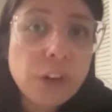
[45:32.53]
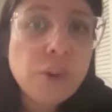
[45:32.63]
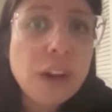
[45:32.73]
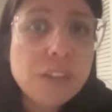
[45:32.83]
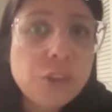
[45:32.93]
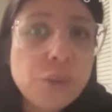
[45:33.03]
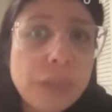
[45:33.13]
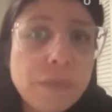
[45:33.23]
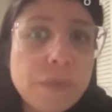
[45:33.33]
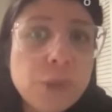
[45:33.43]
across the
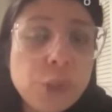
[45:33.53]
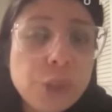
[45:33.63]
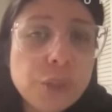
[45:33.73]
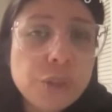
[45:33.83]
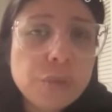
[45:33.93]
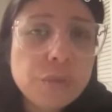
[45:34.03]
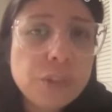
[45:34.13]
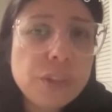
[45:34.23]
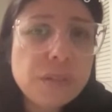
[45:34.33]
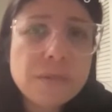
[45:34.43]
street from a church,
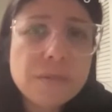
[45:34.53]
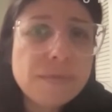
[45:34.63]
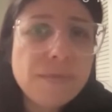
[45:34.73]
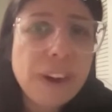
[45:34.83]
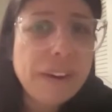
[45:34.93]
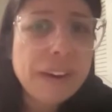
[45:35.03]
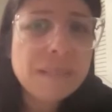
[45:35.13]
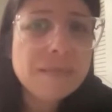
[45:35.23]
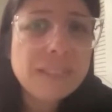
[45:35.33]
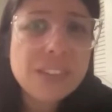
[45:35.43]
which is
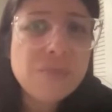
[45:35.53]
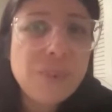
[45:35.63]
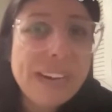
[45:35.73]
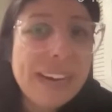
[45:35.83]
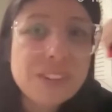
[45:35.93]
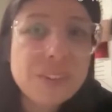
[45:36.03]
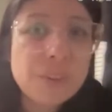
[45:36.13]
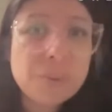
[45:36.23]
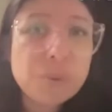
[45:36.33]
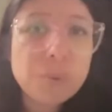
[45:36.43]
it's right next to
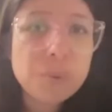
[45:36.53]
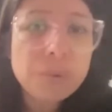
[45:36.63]
the school.